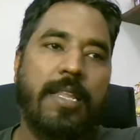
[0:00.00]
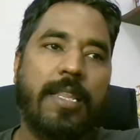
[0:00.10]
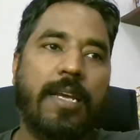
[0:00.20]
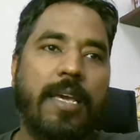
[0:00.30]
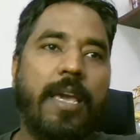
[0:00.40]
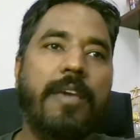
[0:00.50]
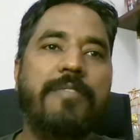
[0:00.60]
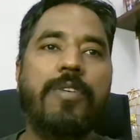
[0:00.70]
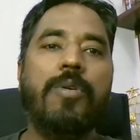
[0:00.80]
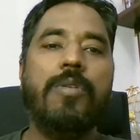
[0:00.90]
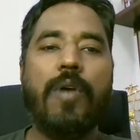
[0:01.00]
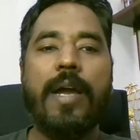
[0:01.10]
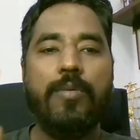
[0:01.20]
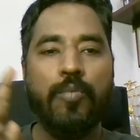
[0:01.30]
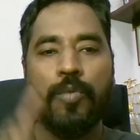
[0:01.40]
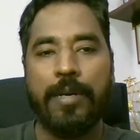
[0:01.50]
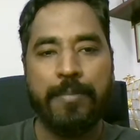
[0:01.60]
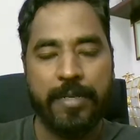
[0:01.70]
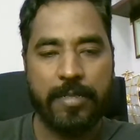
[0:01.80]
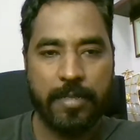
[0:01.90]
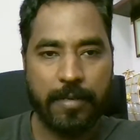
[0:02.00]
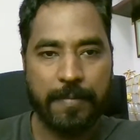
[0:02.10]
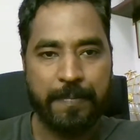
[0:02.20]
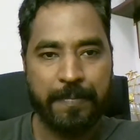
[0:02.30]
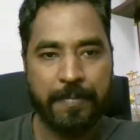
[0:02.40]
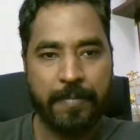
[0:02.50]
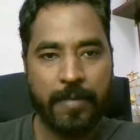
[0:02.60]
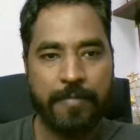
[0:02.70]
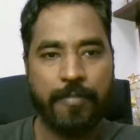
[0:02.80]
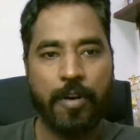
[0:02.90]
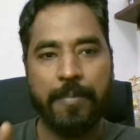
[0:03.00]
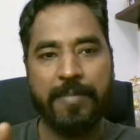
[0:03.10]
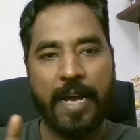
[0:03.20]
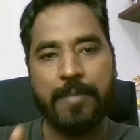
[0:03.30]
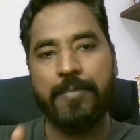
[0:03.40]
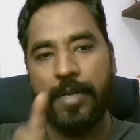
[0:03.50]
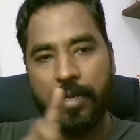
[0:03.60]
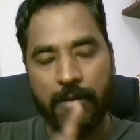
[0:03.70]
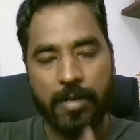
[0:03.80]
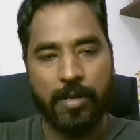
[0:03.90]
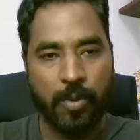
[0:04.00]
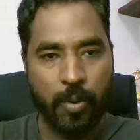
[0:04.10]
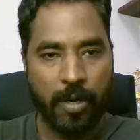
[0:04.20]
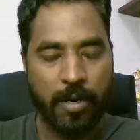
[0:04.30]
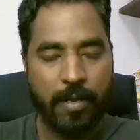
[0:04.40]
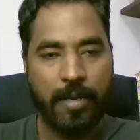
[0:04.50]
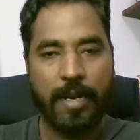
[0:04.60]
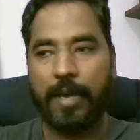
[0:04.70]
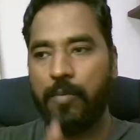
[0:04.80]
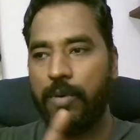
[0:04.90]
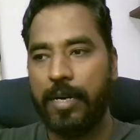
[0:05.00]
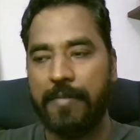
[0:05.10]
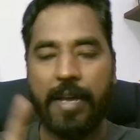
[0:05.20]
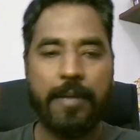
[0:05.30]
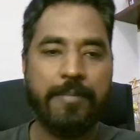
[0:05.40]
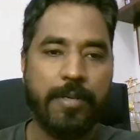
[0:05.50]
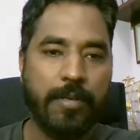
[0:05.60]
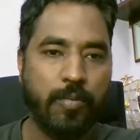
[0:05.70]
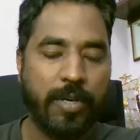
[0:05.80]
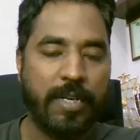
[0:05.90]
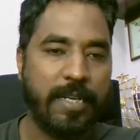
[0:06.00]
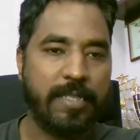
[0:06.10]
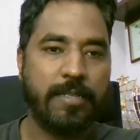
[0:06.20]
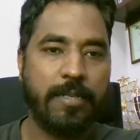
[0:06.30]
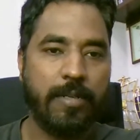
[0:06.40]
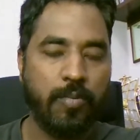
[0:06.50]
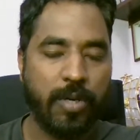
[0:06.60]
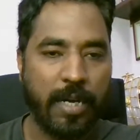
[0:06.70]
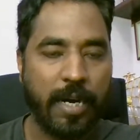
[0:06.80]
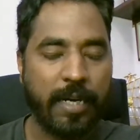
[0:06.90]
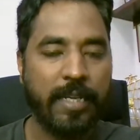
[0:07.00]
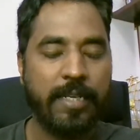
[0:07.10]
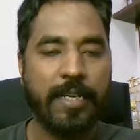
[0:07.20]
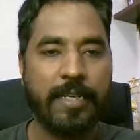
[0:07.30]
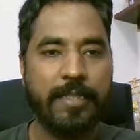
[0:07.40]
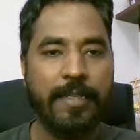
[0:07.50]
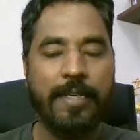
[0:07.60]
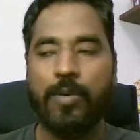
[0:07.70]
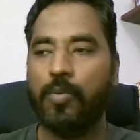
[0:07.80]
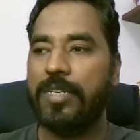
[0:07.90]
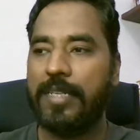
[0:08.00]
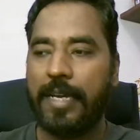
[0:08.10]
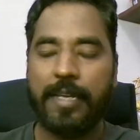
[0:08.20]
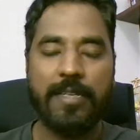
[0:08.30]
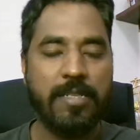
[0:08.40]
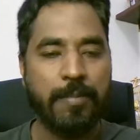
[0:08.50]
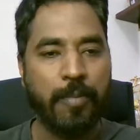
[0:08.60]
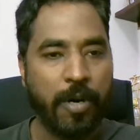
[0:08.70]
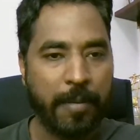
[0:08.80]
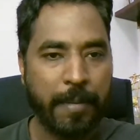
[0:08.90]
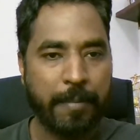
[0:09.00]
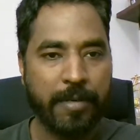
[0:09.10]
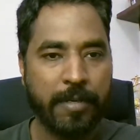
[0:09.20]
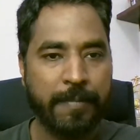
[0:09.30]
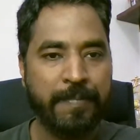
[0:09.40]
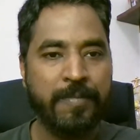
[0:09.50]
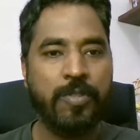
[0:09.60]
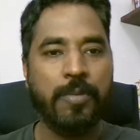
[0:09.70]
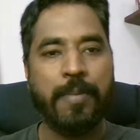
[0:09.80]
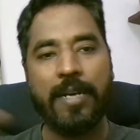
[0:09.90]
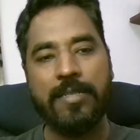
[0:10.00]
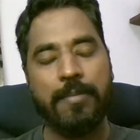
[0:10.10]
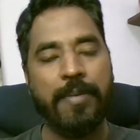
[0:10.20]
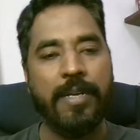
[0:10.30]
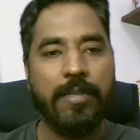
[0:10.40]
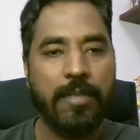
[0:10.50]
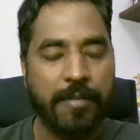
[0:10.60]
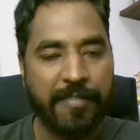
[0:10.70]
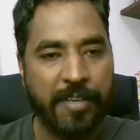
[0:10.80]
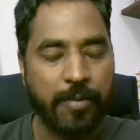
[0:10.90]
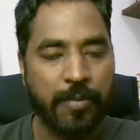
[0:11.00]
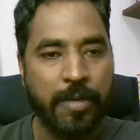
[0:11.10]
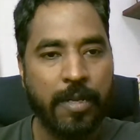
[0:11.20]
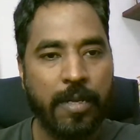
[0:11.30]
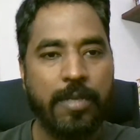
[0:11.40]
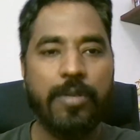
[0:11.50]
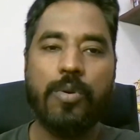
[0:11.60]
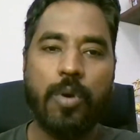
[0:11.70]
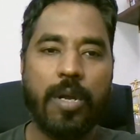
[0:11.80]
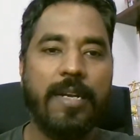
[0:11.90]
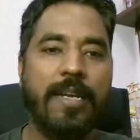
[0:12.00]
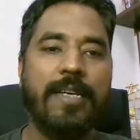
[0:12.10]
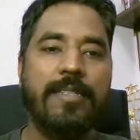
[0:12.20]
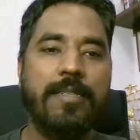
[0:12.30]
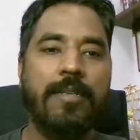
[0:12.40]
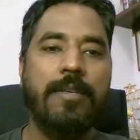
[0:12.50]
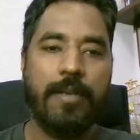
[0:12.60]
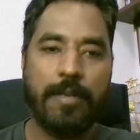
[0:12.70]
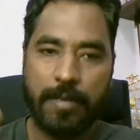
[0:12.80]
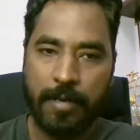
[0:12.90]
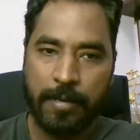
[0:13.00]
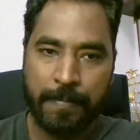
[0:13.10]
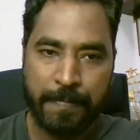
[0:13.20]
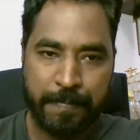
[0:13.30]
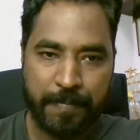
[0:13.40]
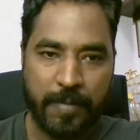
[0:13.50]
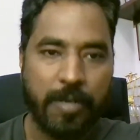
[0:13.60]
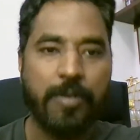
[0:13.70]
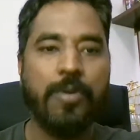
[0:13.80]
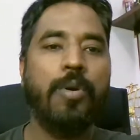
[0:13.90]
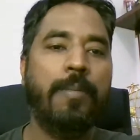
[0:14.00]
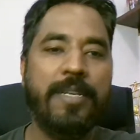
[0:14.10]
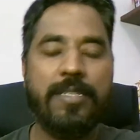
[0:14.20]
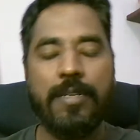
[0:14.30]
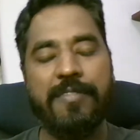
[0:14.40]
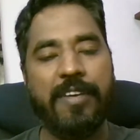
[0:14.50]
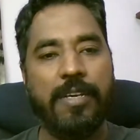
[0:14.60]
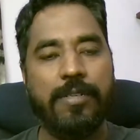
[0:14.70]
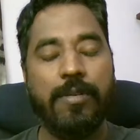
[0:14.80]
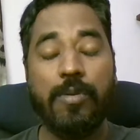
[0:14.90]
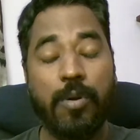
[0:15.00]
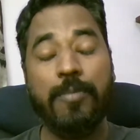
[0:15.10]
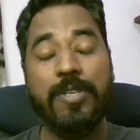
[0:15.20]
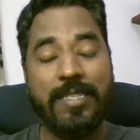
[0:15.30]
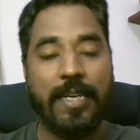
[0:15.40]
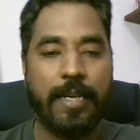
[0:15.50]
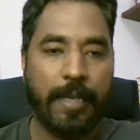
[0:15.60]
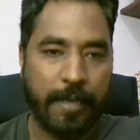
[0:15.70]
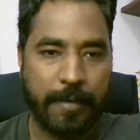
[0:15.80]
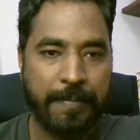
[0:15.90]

that hey, if you invite one person from that particular role, like one developer, one tester, one architect, one technical support member to participate in the review, you call it as uh, role-based certificate, a role-based technique.